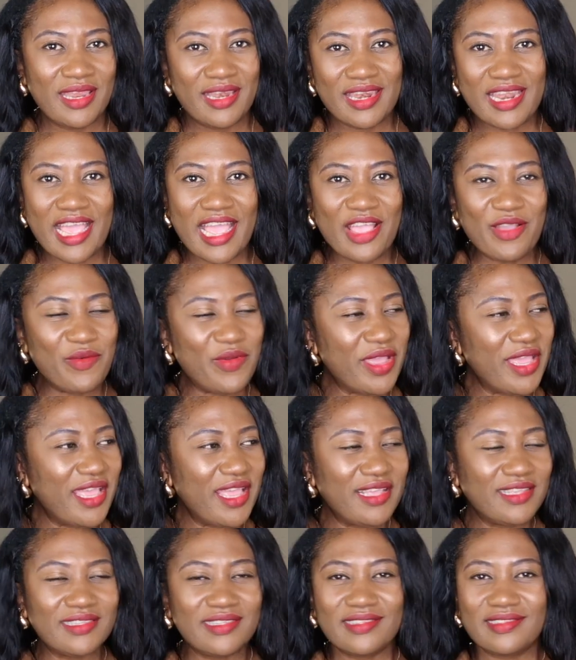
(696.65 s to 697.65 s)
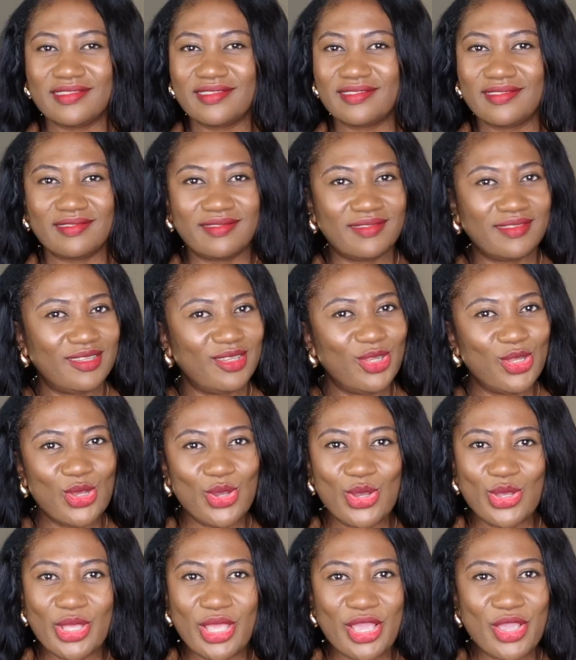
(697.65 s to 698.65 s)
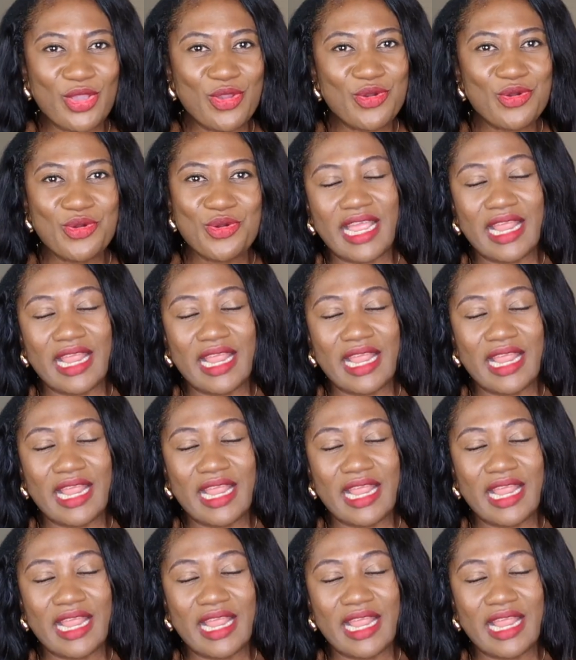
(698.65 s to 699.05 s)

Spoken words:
Nine West long ago.